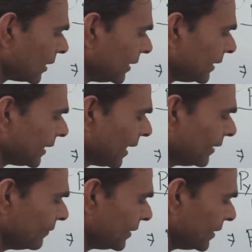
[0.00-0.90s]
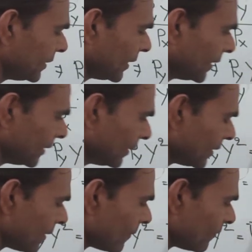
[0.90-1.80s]
It can be written
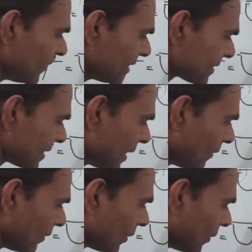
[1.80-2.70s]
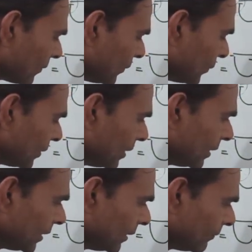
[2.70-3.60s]
fixed level of
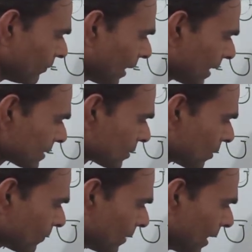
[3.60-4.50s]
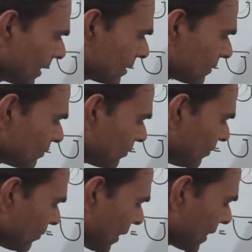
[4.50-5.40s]
utility, price of x,
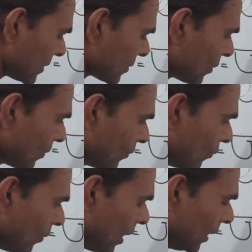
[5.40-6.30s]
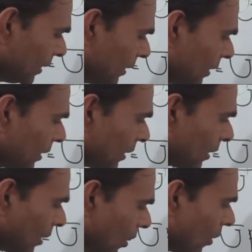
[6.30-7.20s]
price of y,
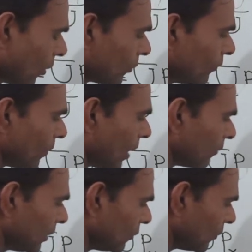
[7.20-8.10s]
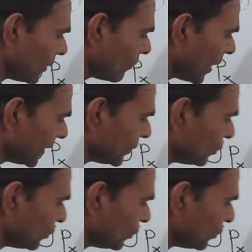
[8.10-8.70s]
whole power 1 by